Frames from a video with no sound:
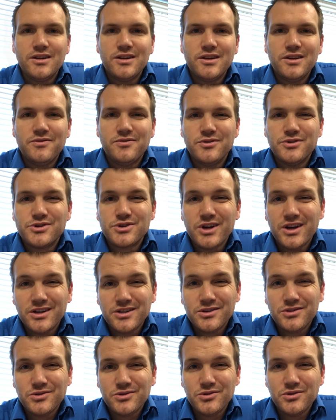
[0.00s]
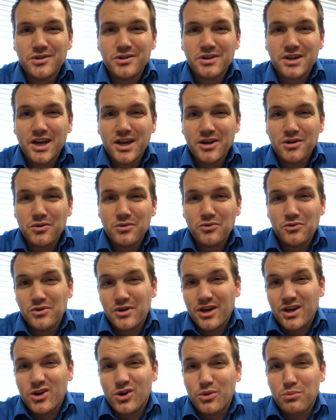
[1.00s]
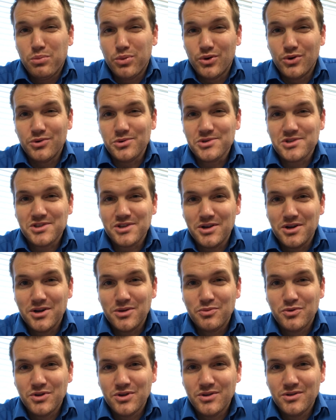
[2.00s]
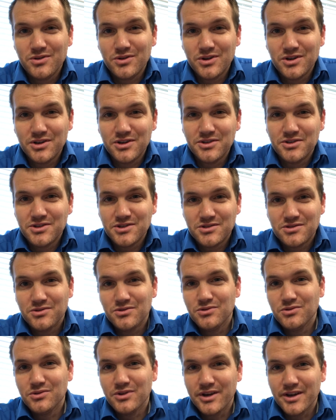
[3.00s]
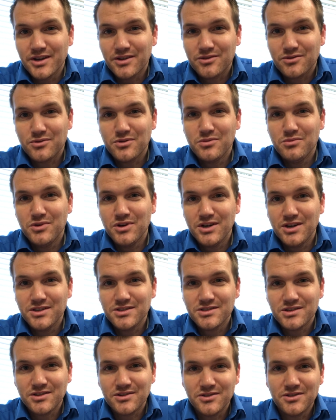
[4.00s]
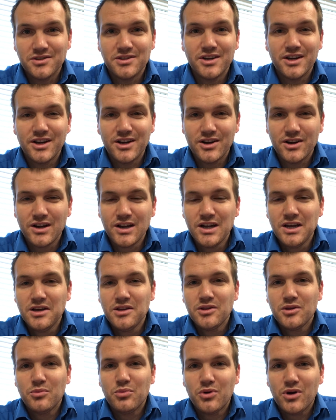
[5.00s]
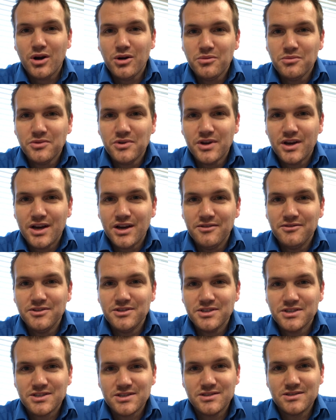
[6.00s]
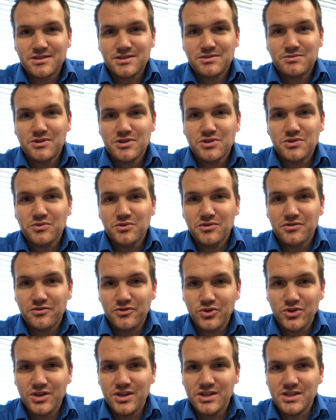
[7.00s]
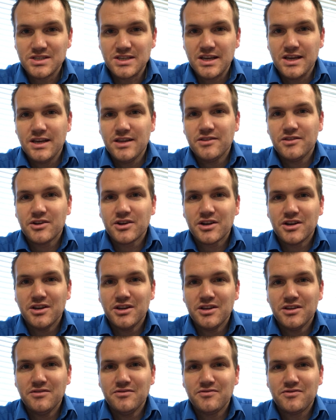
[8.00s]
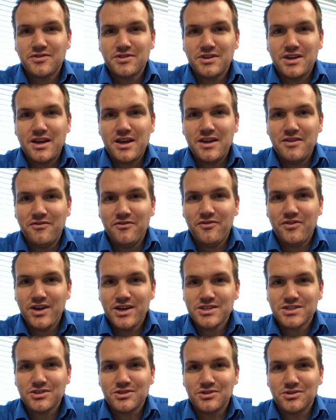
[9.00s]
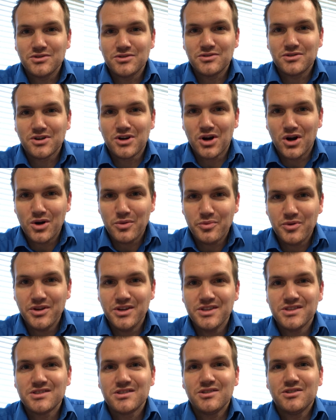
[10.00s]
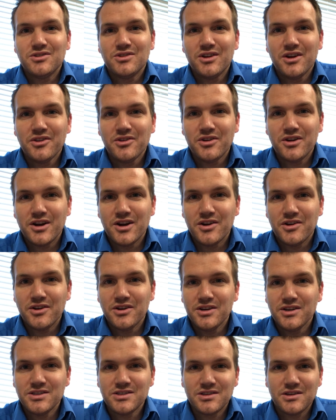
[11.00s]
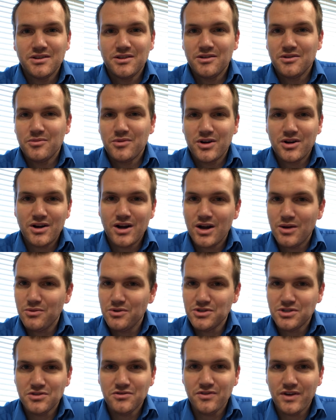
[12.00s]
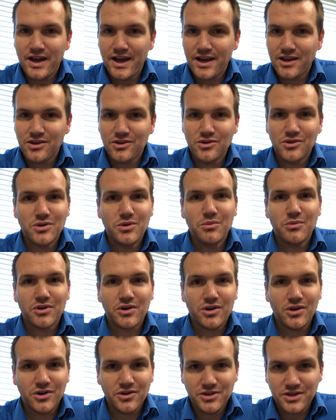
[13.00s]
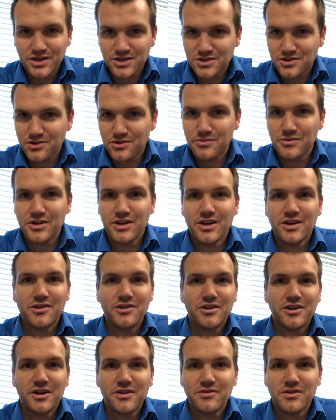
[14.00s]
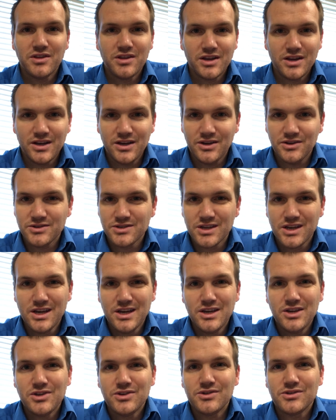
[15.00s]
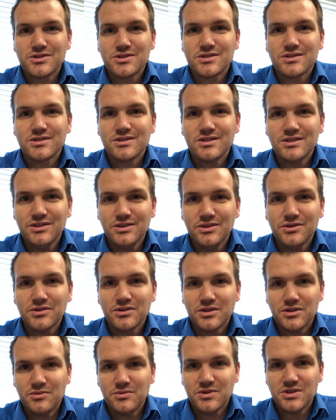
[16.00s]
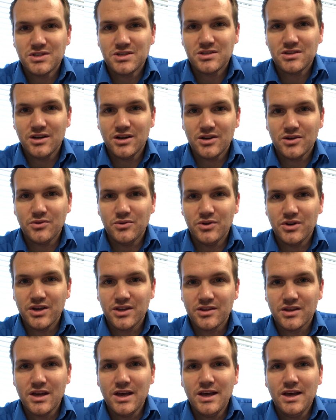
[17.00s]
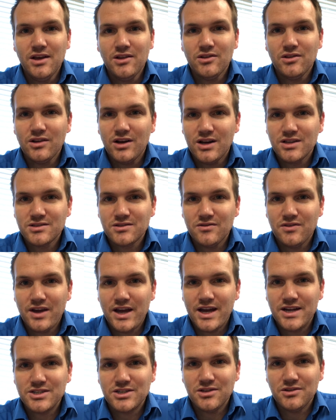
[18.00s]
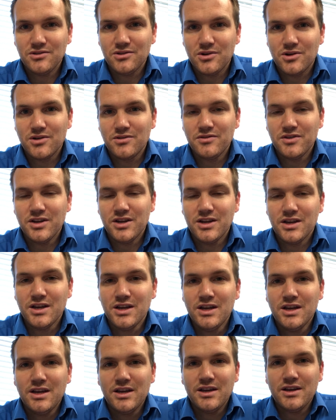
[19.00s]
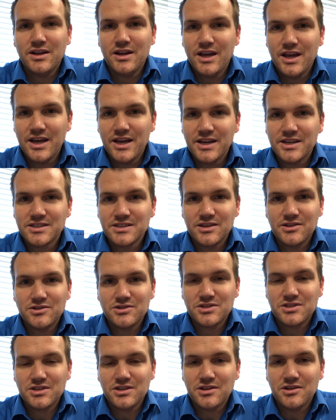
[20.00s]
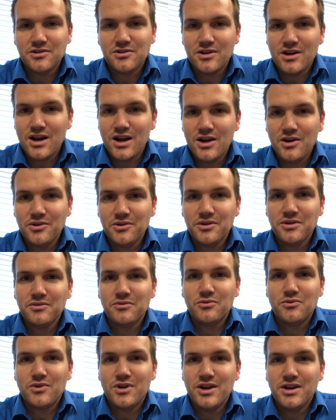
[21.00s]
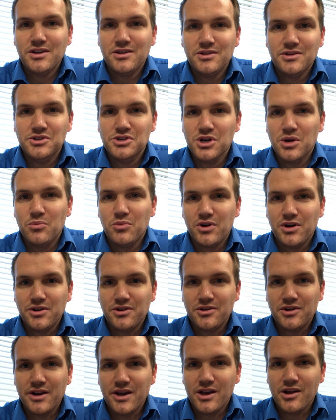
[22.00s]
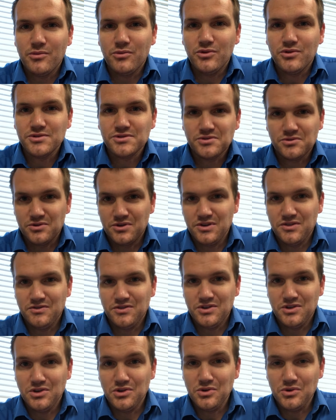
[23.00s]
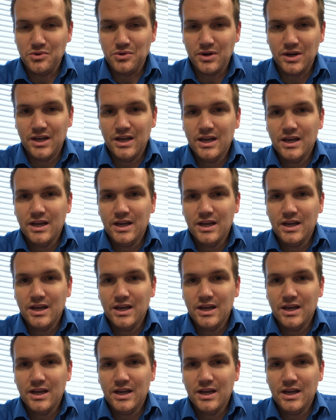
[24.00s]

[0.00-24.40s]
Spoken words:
If you try to do the kind of what I call pulse therapy, where you just do like 3 months here and there, the problem you have is especially with fleas, they're going to infest your carpets and your other areas, and no matter how much you vacuum or call the exterminator and everything else, you're still going to be stuck with lots of hatching larvae and eggs that are sitting around ready to jump on your animals or even you.